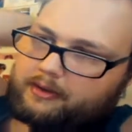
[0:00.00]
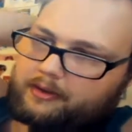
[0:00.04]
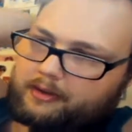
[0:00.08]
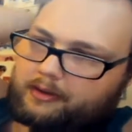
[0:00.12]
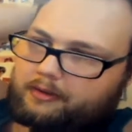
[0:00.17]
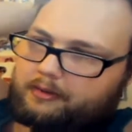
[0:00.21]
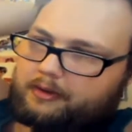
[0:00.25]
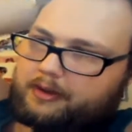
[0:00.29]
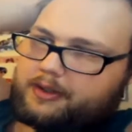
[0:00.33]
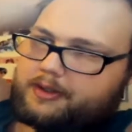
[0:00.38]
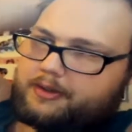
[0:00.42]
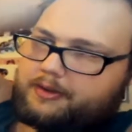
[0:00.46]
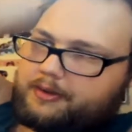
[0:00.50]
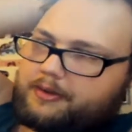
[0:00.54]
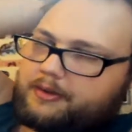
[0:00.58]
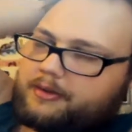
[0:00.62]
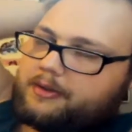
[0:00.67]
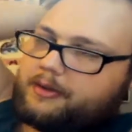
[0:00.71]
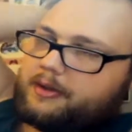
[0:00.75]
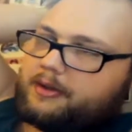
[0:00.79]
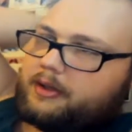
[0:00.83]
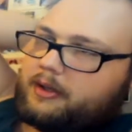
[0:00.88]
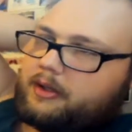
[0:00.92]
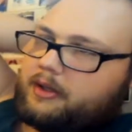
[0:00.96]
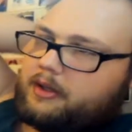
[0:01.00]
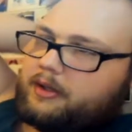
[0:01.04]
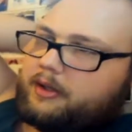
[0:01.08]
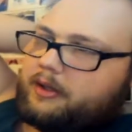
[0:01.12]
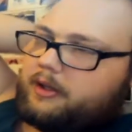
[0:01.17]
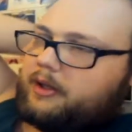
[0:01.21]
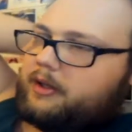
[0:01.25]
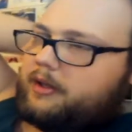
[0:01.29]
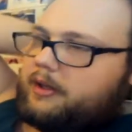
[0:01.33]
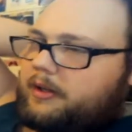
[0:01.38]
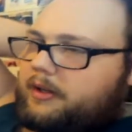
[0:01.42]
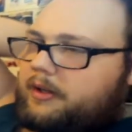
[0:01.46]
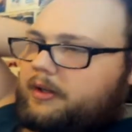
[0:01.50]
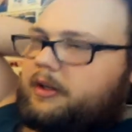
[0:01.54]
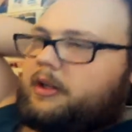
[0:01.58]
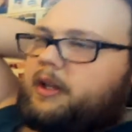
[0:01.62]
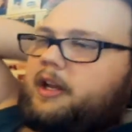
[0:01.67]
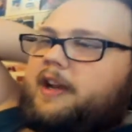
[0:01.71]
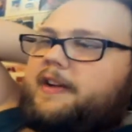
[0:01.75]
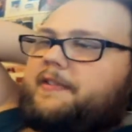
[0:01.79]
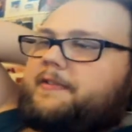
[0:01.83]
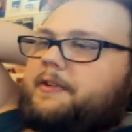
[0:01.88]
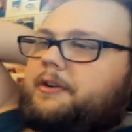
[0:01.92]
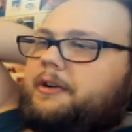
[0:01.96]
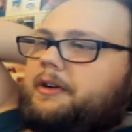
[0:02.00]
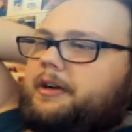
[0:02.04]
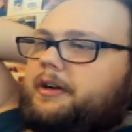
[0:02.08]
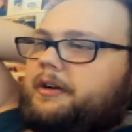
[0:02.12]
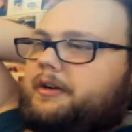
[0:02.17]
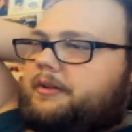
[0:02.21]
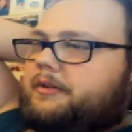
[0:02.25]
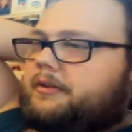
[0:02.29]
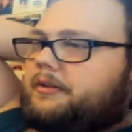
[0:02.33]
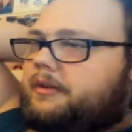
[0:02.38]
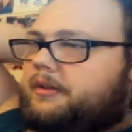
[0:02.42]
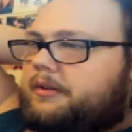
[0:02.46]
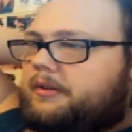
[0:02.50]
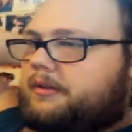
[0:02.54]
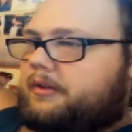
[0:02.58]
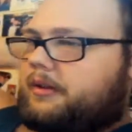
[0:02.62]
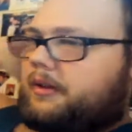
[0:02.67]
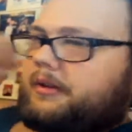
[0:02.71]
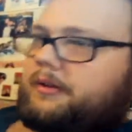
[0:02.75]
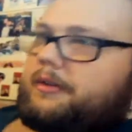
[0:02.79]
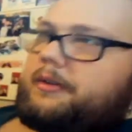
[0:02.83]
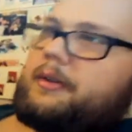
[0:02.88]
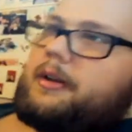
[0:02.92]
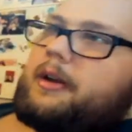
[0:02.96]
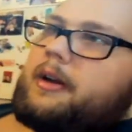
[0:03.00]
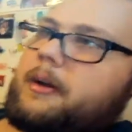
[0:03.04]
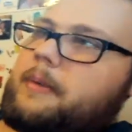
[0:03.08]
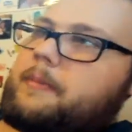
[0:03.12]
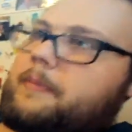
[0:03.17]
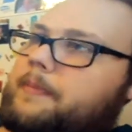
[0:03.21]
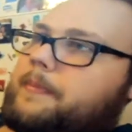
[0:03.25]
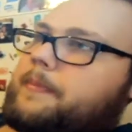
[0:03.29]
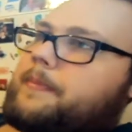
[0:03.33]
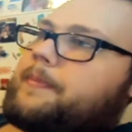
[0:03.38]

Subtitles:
The Crystals in the After Years. So I'll do that.